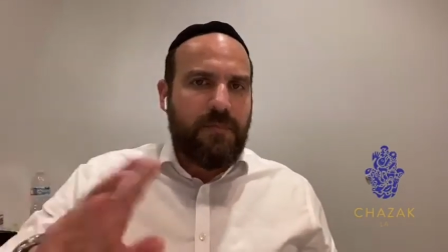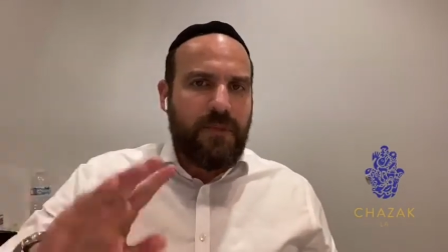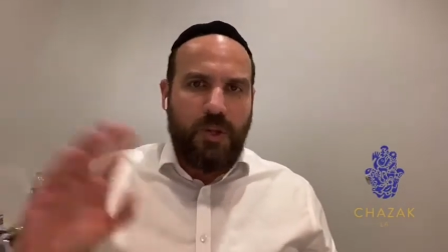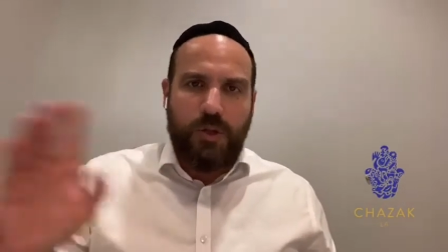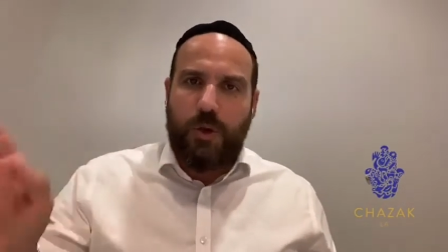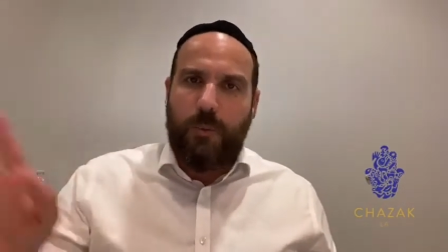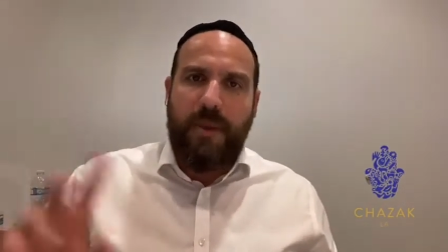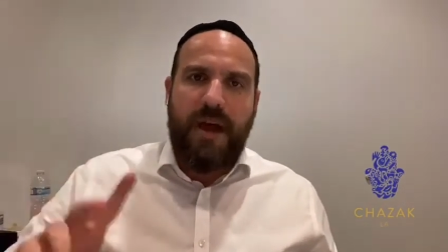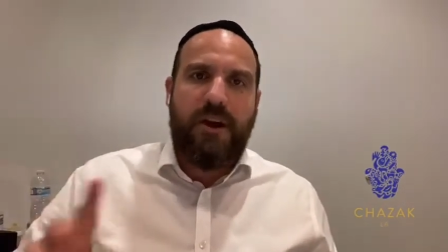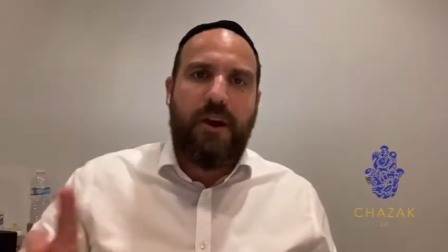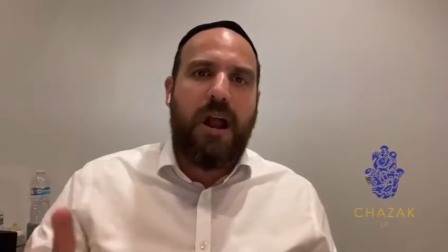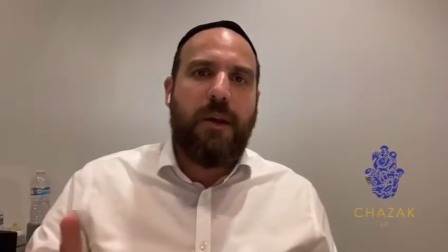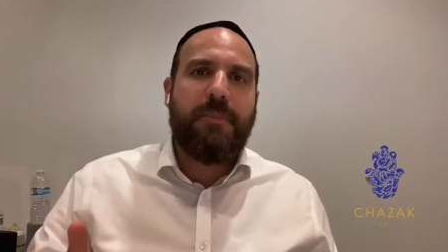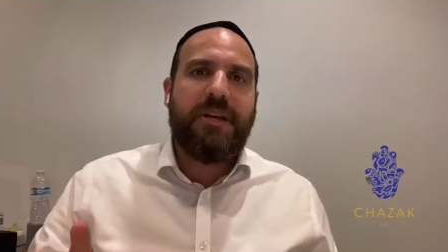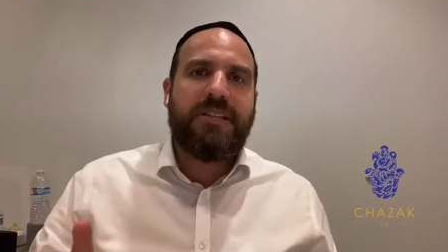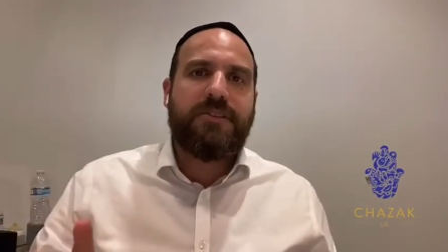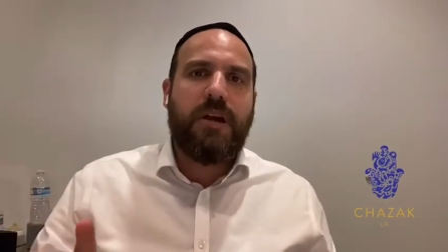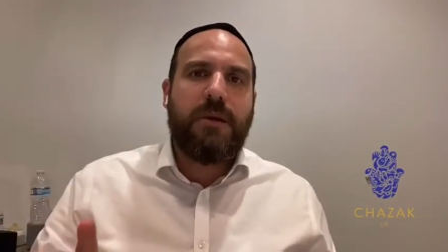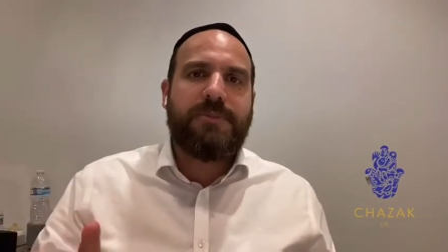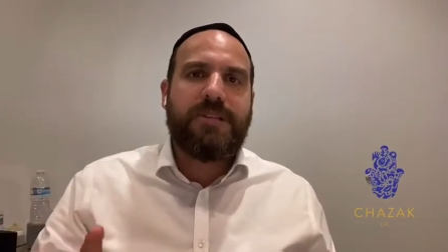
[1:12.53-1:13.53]
no matter how many
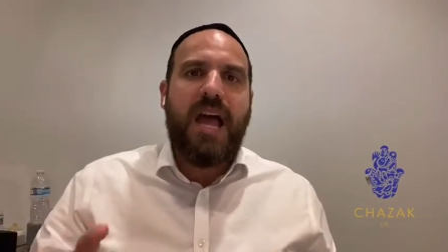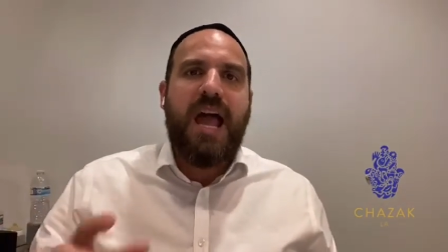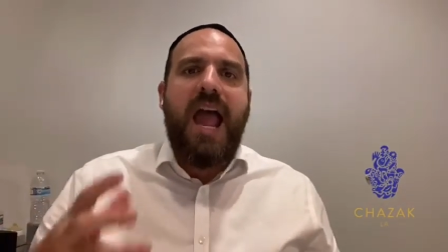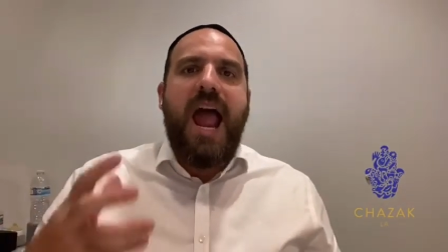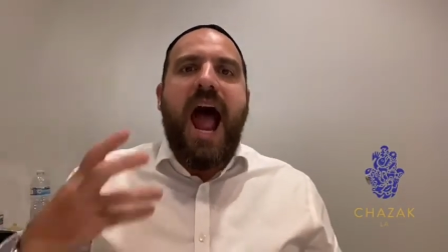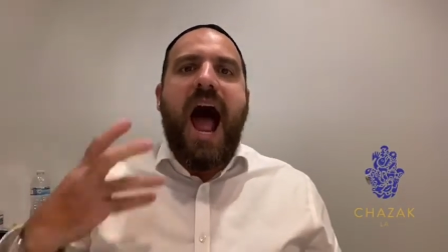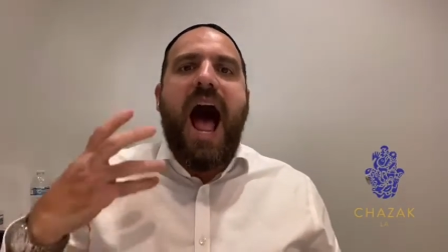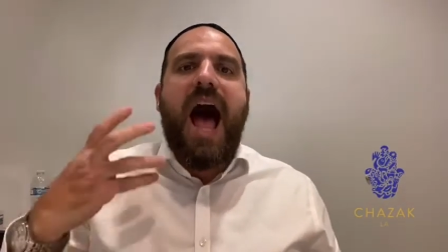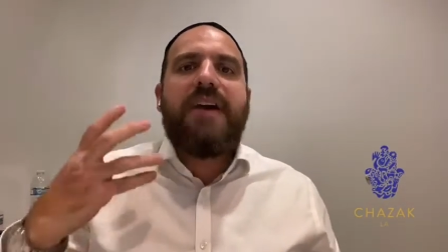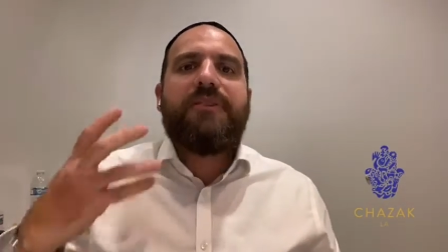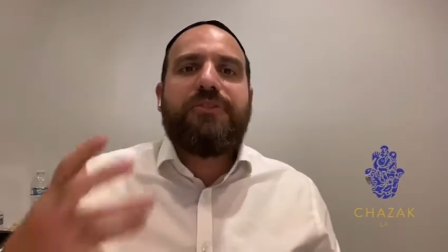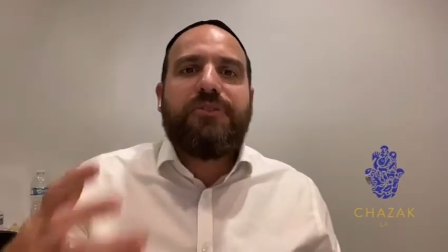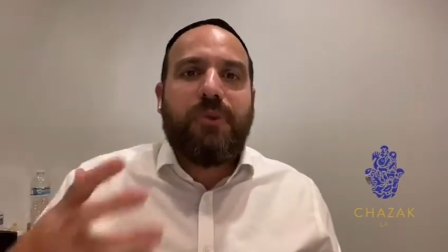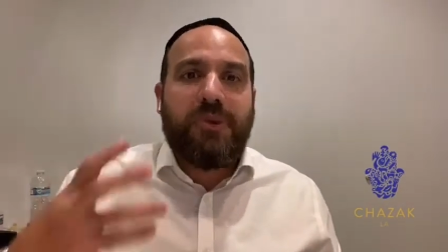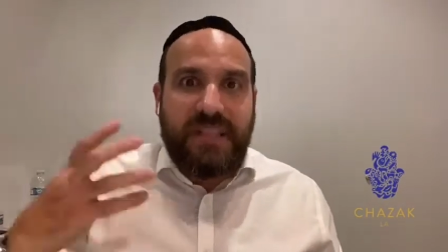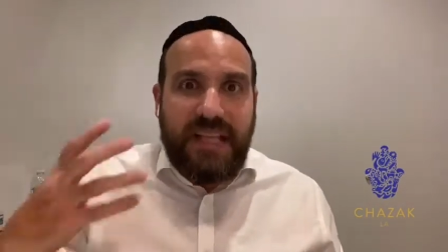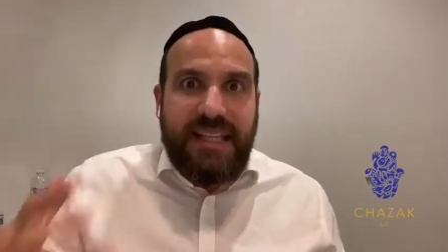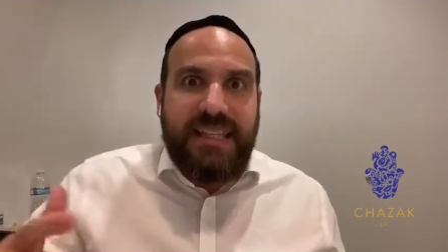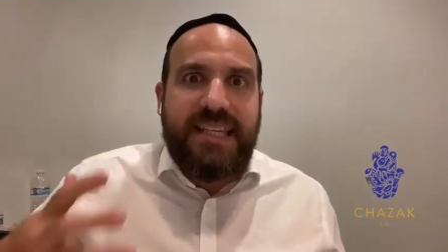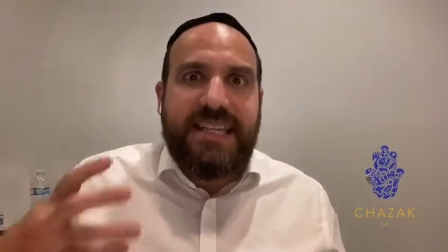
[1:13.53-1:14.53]
times I thought
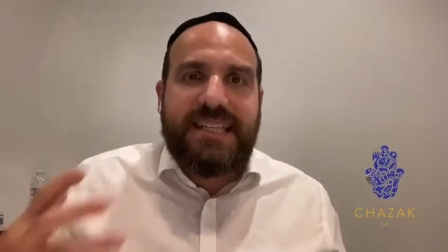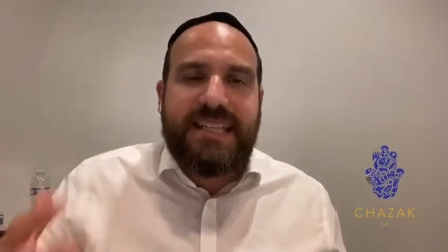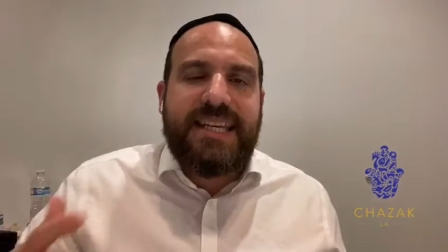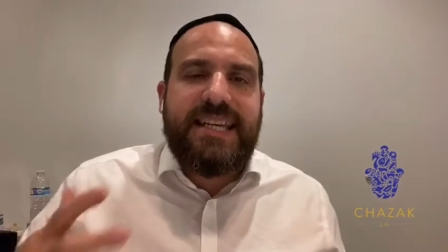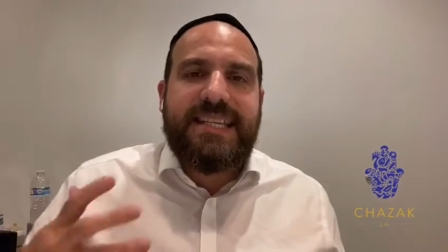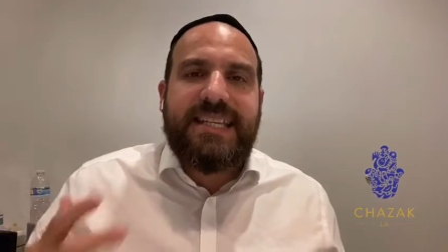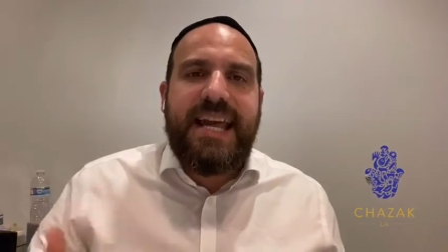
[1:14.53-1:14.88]
that this is